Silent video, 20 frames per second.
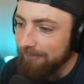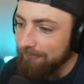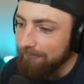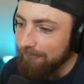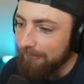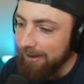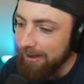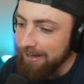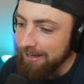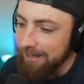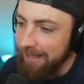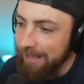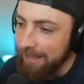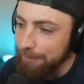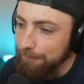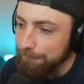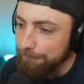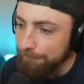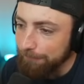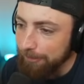What
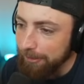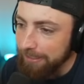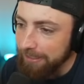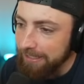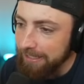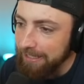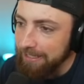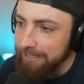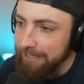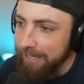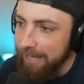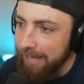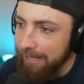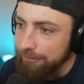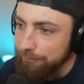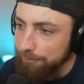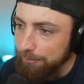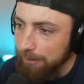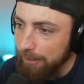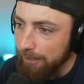a freaking
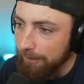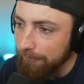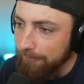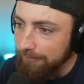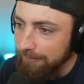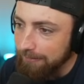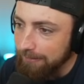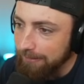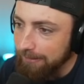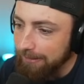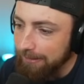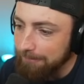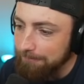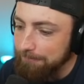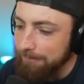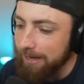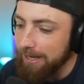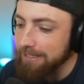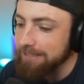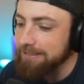catch, bro. Oh
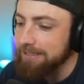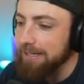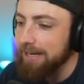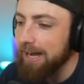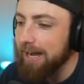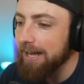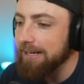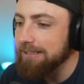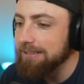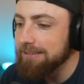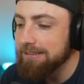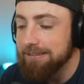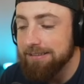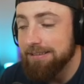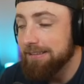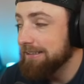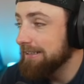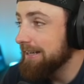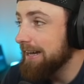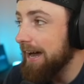my god.
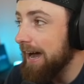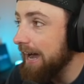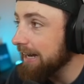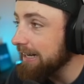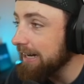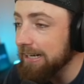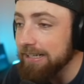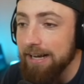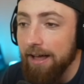I got